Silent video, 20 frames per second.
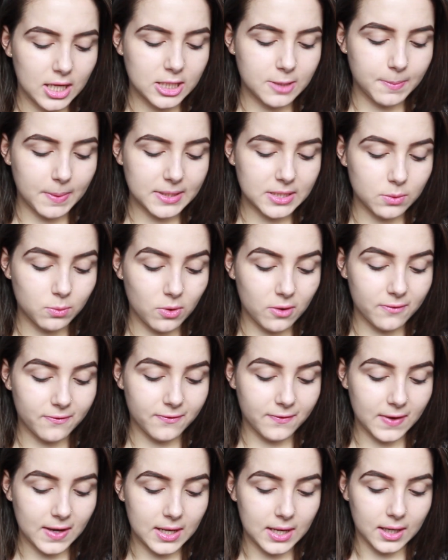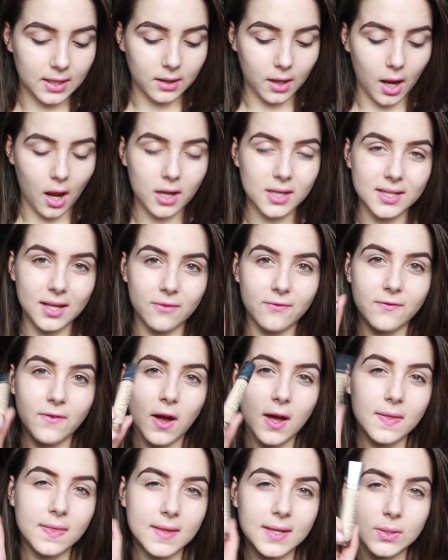It depends on what I'm feeling like, because I
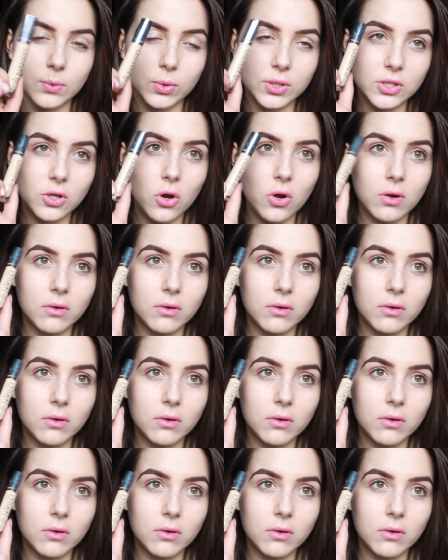find this one,